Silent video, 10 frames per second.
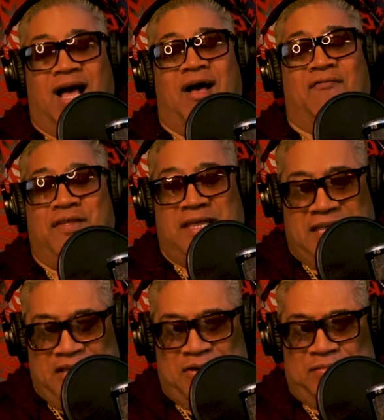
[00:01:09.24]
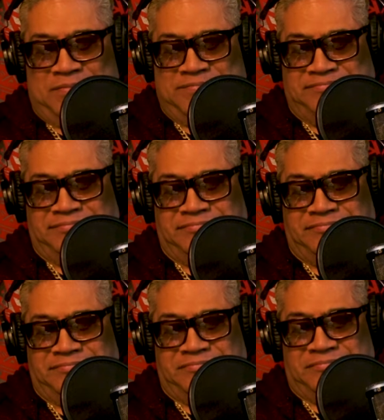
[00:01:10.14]
of the year.
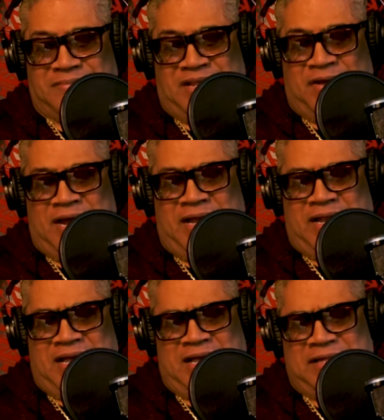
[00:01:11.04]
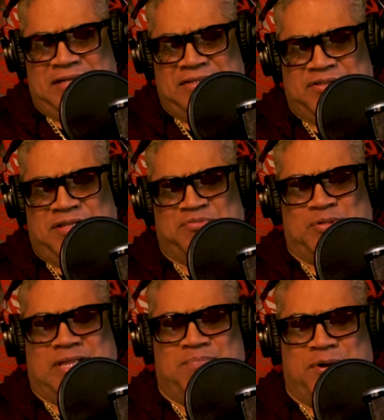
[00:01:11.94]
All right. Uh, so this is
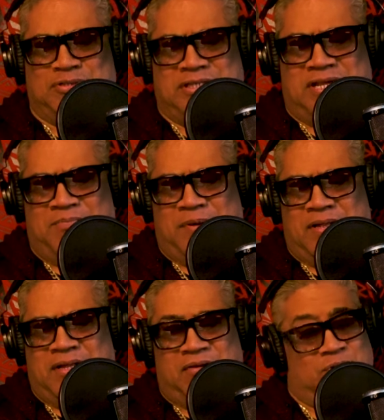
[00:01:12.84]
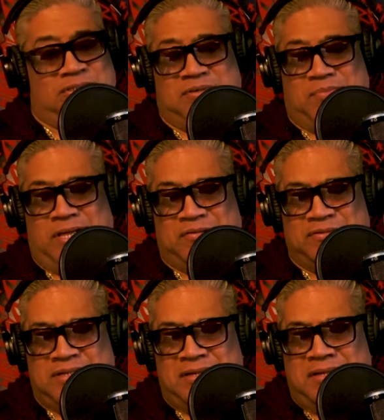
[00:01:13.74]
what they posted up on there. It wasn't me. It
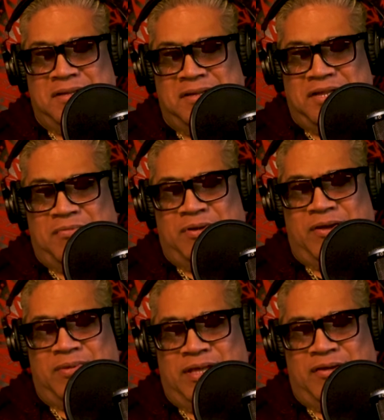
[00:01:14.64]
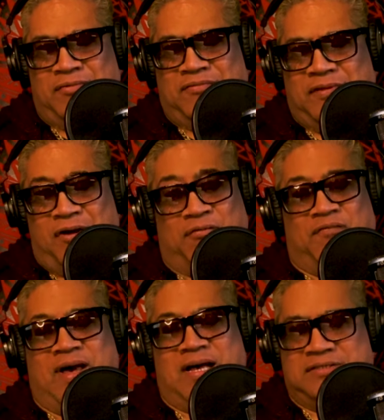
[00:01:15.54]
was WWE on, on
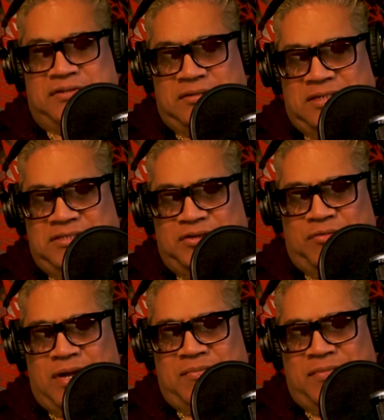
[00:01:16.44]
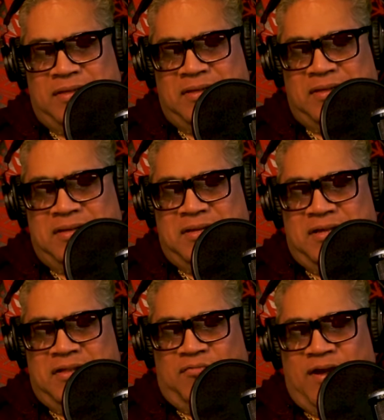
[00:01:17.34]
Fox on Instagram.
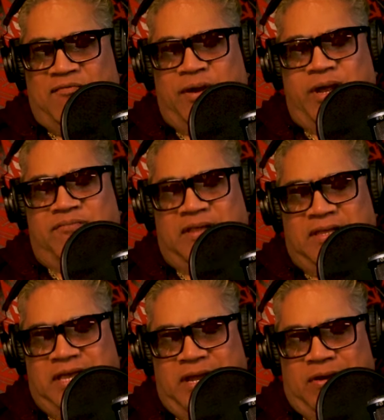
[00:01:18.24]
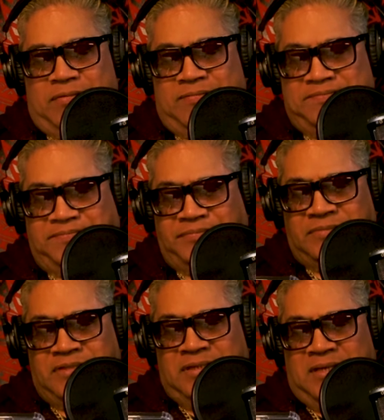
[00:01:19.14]
Rivalry of the year.
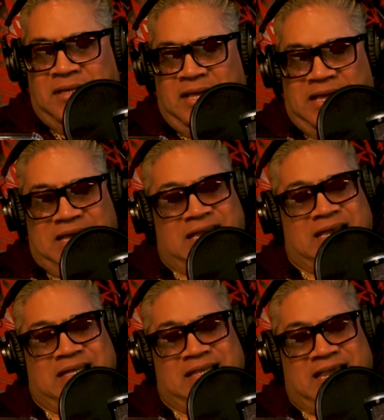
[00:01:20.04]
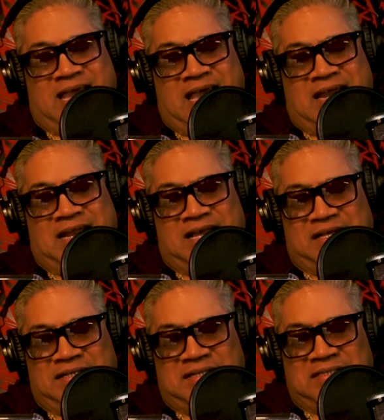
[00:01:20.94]
Uh, they had
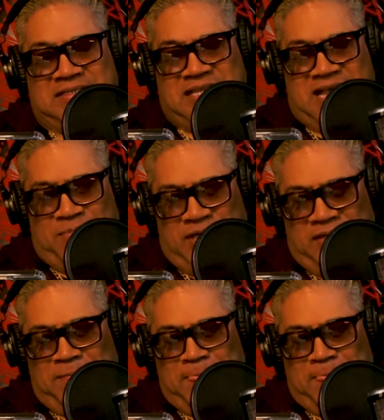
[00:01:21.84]
uh, Sami,